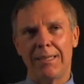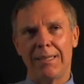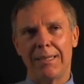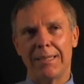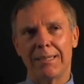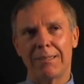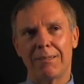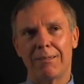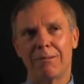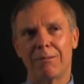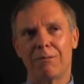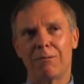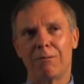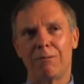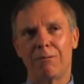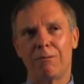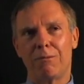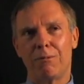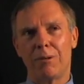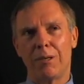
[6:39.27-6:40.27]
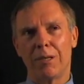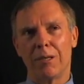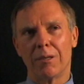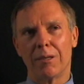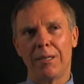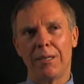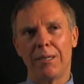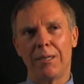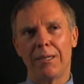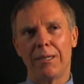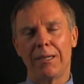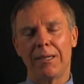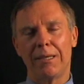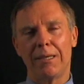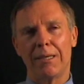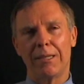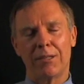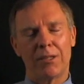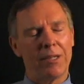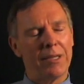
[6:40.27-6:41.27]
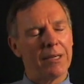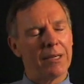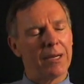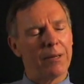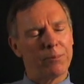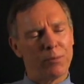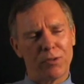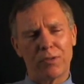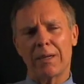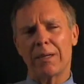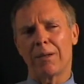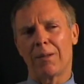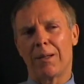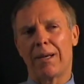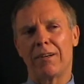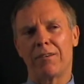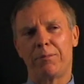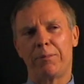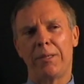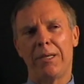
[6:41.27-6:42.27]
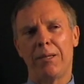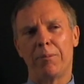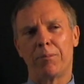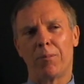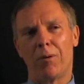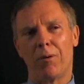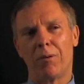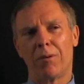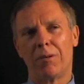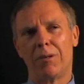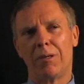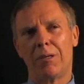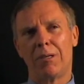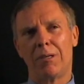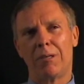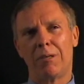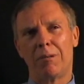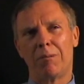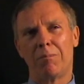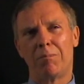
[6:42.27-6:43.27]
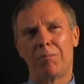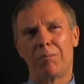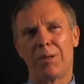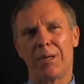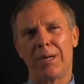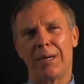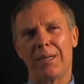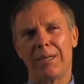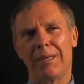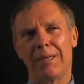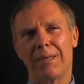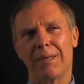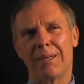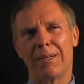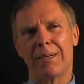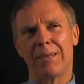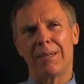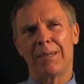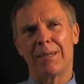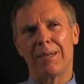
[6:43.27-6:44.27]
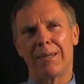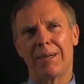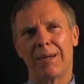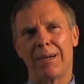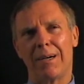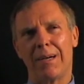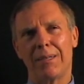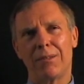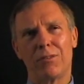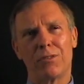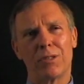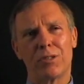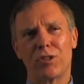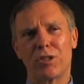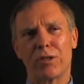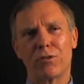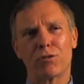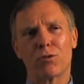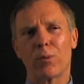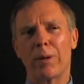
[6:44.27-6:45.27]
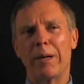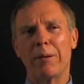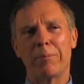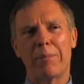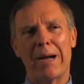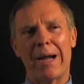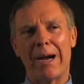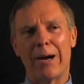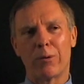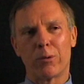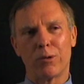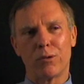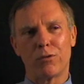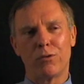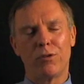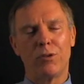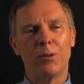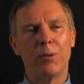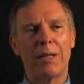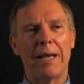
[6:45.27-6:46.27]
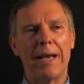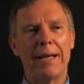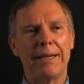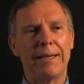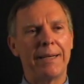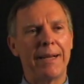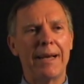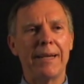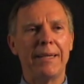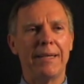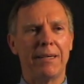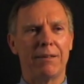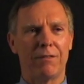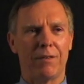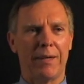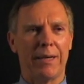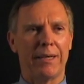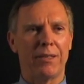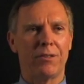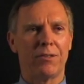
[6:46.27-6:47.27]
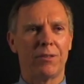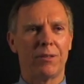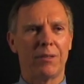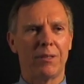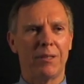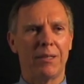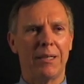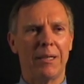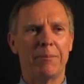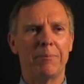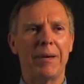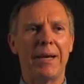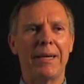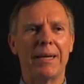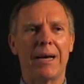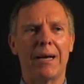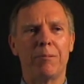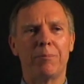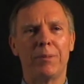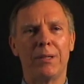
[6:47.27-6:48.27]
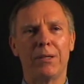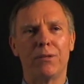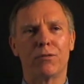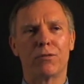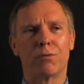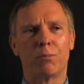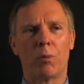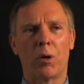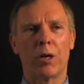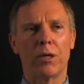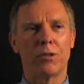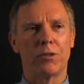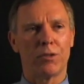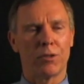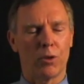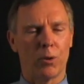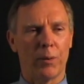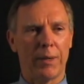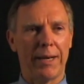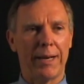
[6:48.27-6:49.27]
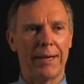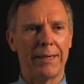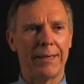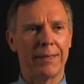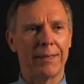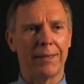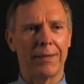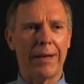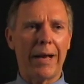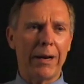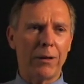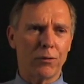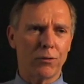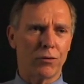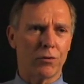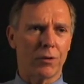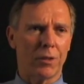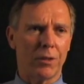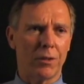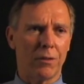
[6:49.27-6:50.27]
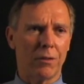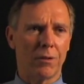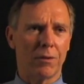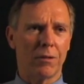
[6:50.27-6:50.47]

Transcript: it really it upset a lot of people. But I'd suggest great powers do that in any event. It may not be smart to go ahead and announce it,